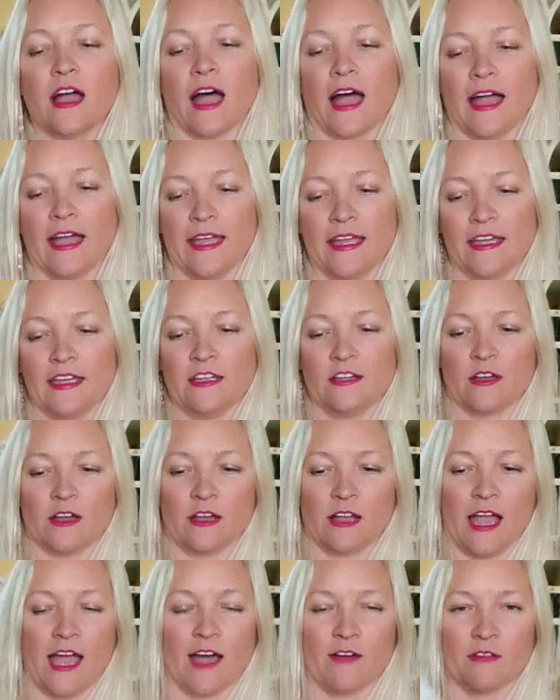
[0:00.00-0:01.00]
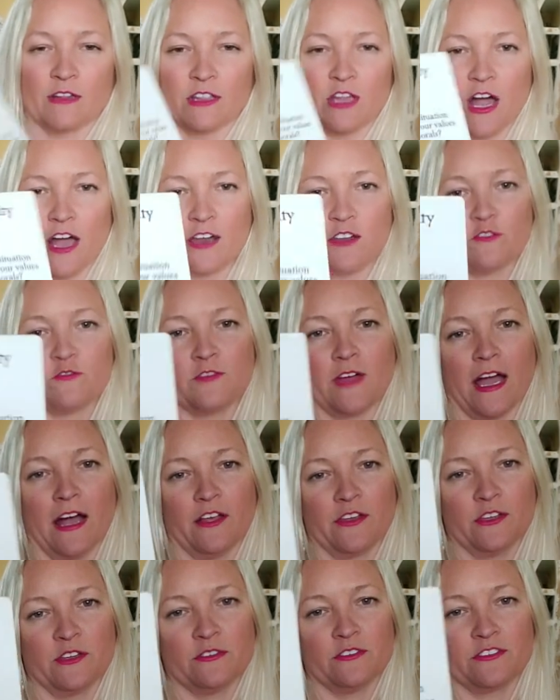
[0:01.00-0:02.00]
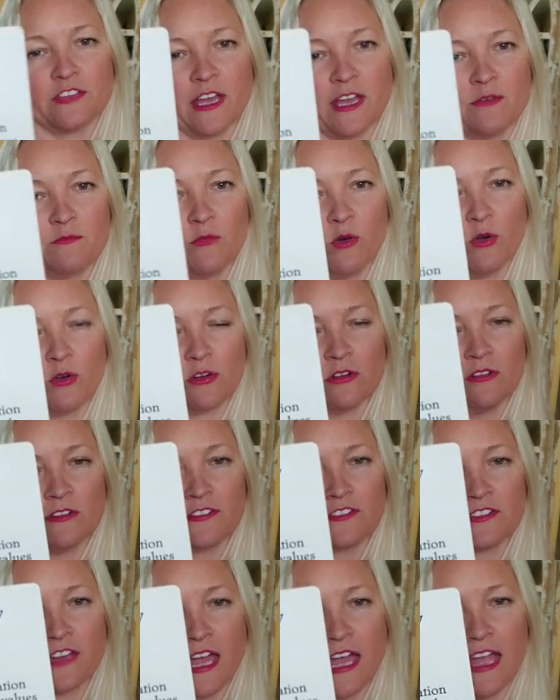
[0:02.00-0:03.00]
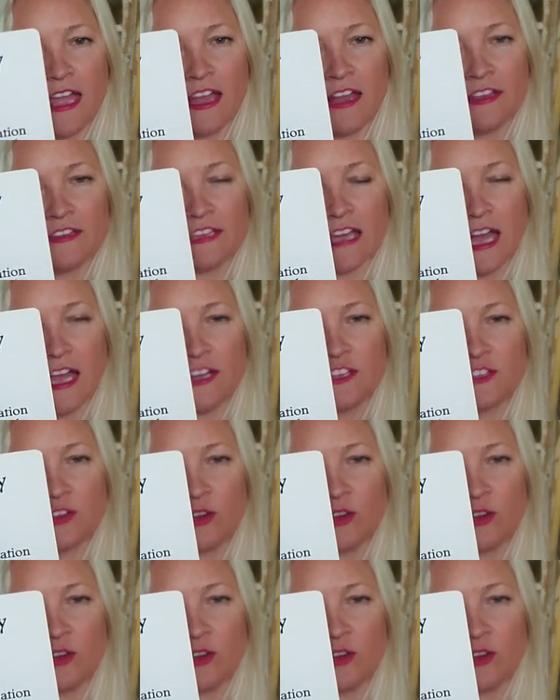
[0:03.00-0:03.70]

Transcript: I have a lot of values and morals, and I